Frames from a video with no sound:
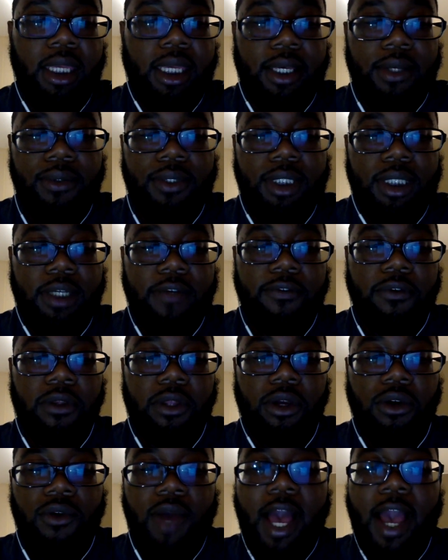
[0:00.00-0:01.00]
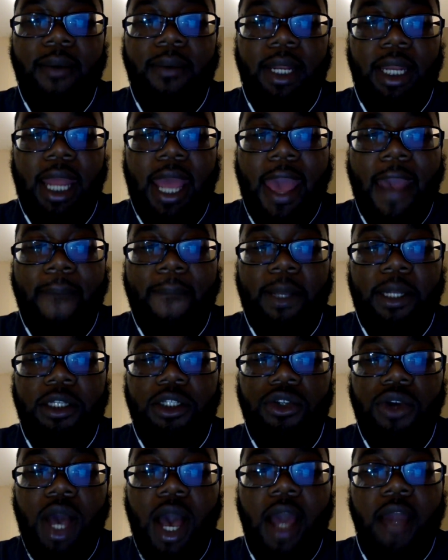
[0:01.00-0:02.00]
guilty for the crime that they have been
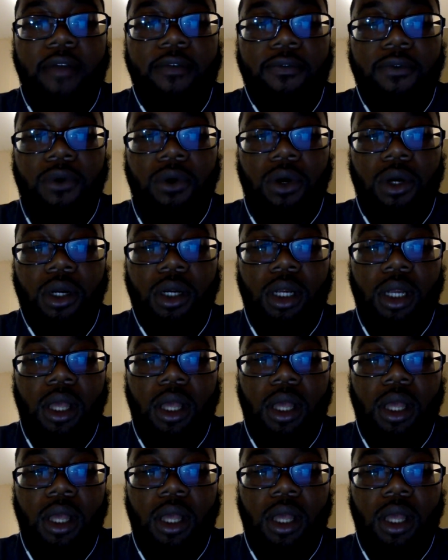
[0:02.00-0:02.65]
tried for,